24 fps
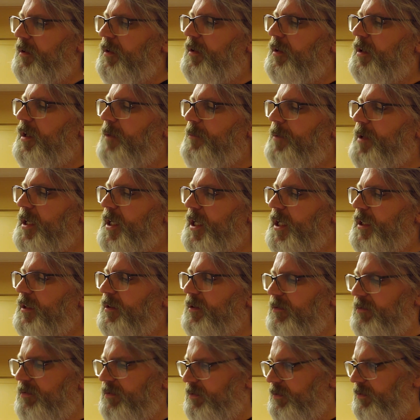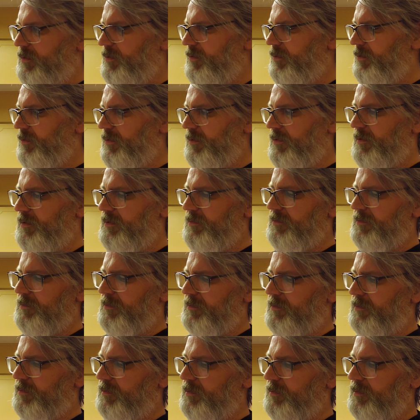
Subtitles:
That'd be nice. Oh.